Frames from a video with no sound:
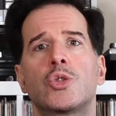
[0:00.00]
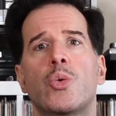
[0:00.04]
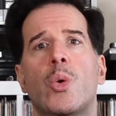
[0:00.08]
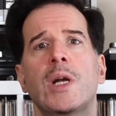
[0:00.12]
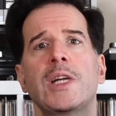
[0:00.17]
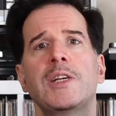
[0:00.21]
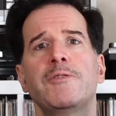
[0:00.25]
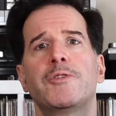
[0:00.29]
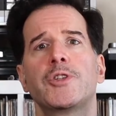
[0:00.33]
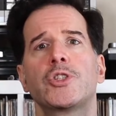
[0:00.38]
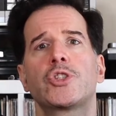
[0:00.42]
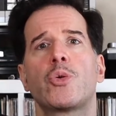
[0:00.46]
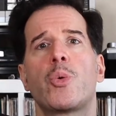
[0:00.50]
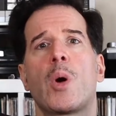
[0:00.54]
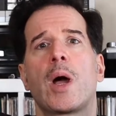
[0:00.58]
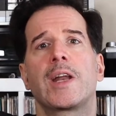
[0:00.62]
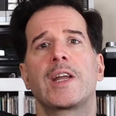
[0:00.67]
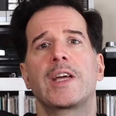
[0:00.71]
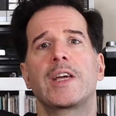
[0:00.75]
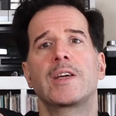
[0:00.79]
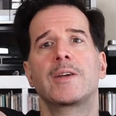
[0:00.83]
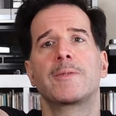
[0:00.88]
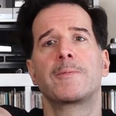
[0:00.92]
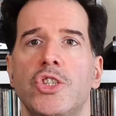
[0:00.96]
20 for
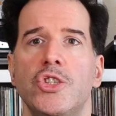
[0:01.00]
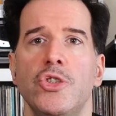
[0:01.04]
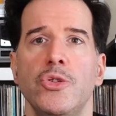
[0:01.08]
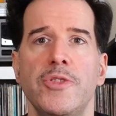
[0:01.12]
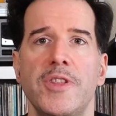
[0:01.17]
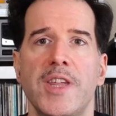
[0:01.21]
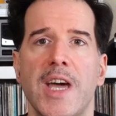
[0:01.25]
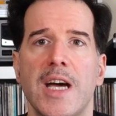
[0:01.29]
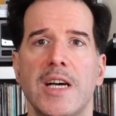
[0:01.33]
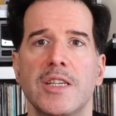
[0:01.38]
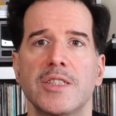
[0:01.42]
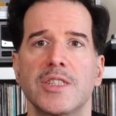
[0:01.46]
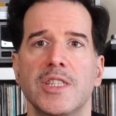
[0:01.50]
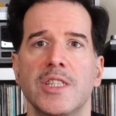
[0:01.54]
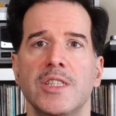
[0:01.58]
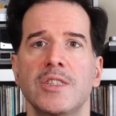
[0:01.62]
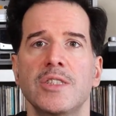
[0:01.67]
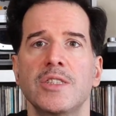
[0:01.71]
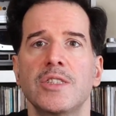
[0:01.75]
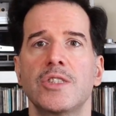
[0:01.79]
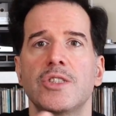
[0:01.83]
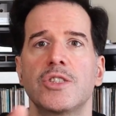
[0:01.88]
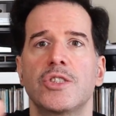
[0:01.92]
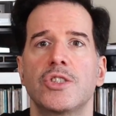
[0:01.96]
20, 2000